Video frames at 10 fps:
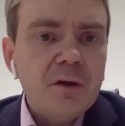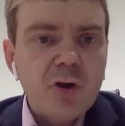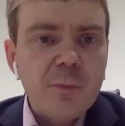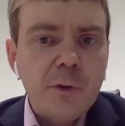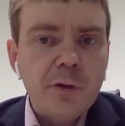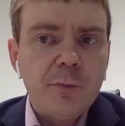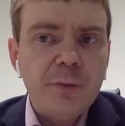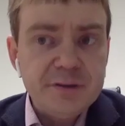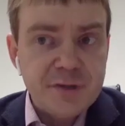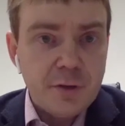
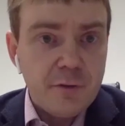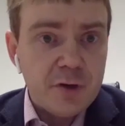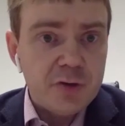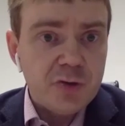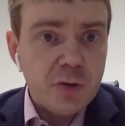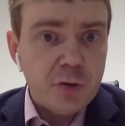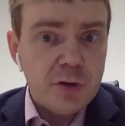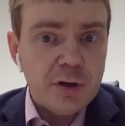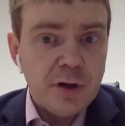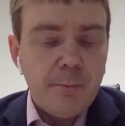responsibilities of a
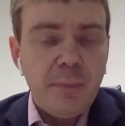controller.